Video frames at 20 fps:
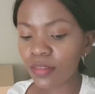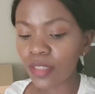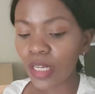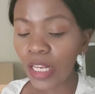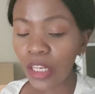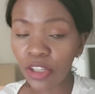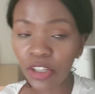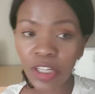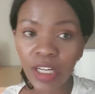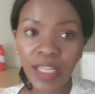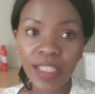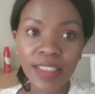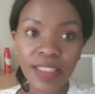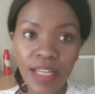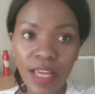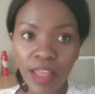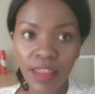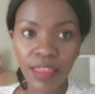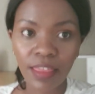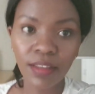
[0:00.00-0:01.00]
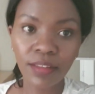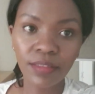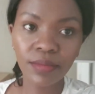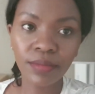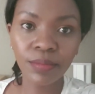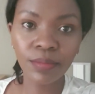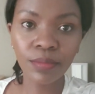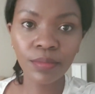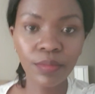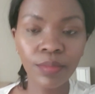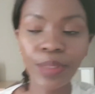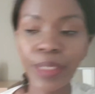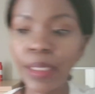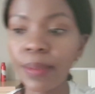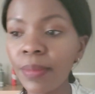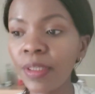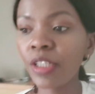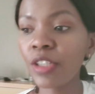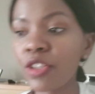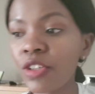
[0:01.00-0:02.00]
I look like death, pretty
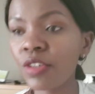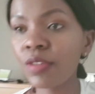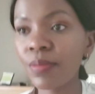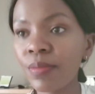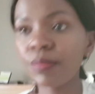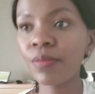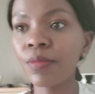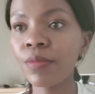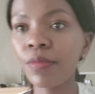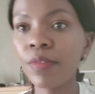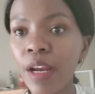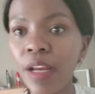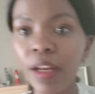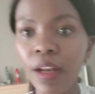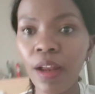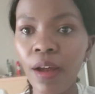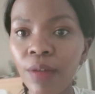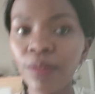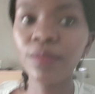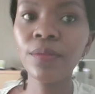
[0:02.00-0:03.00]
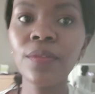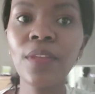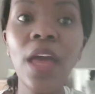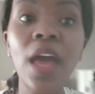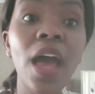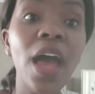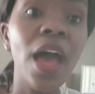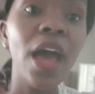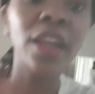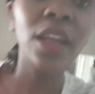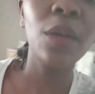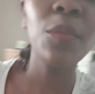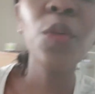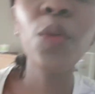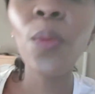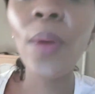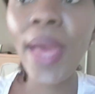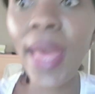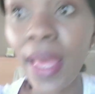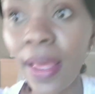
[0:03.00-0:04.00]
much, right now. And I'm
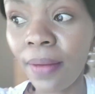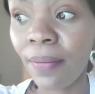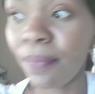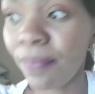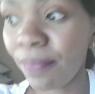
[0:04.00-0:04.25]
aware.